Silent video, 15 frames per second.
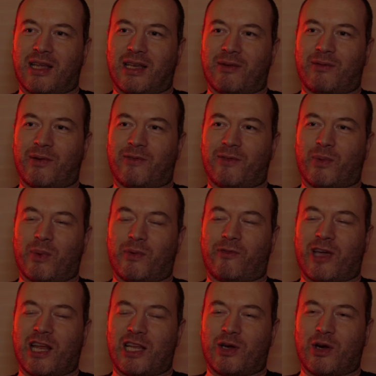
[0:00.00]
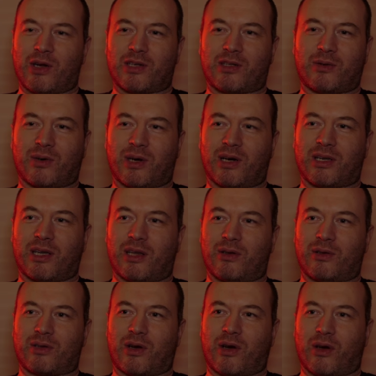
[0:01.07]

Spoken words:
And then when we finally got it to work, it looked